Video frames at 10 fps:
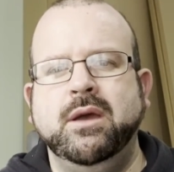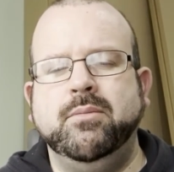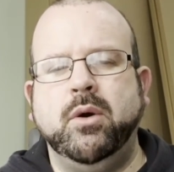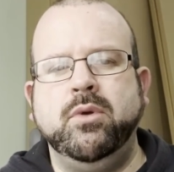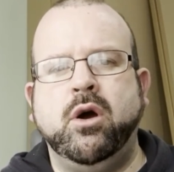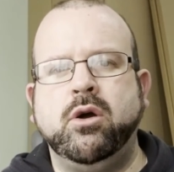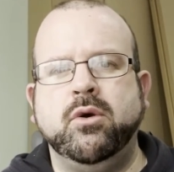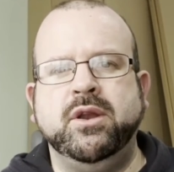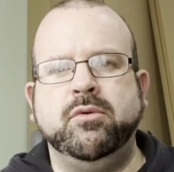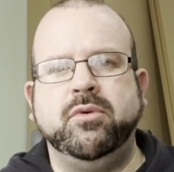but we are
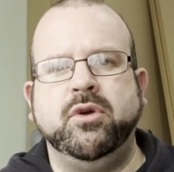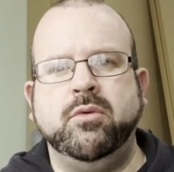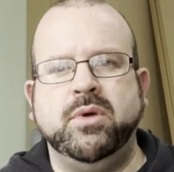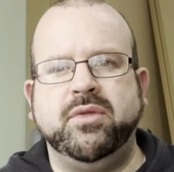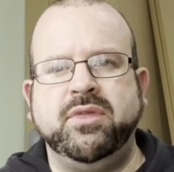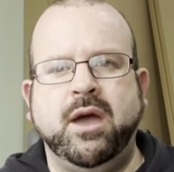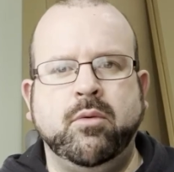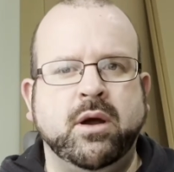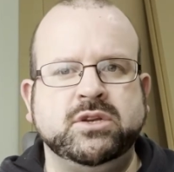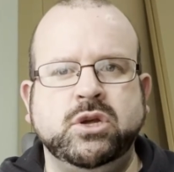going into a third month now,
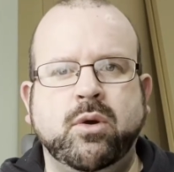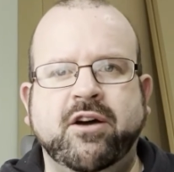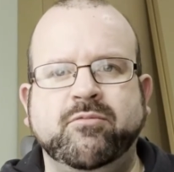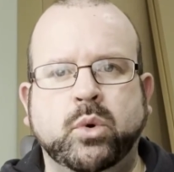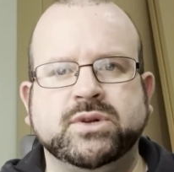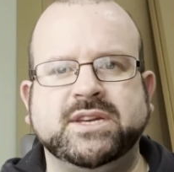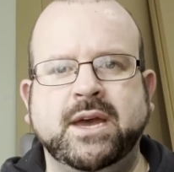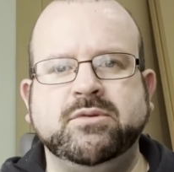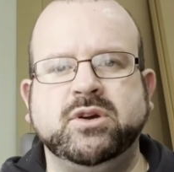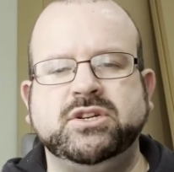where I do have more
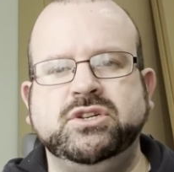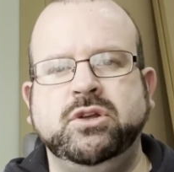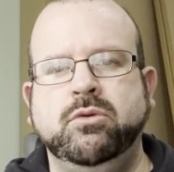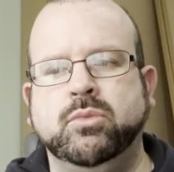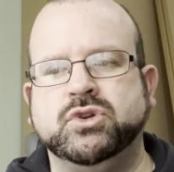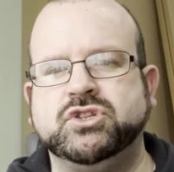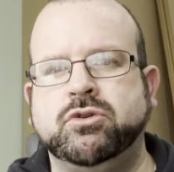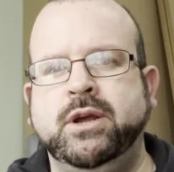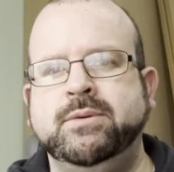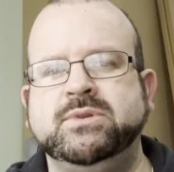time to actually do more
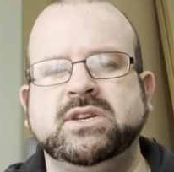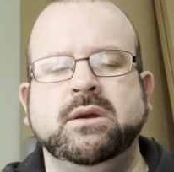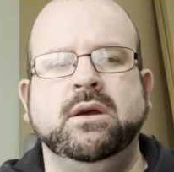streams.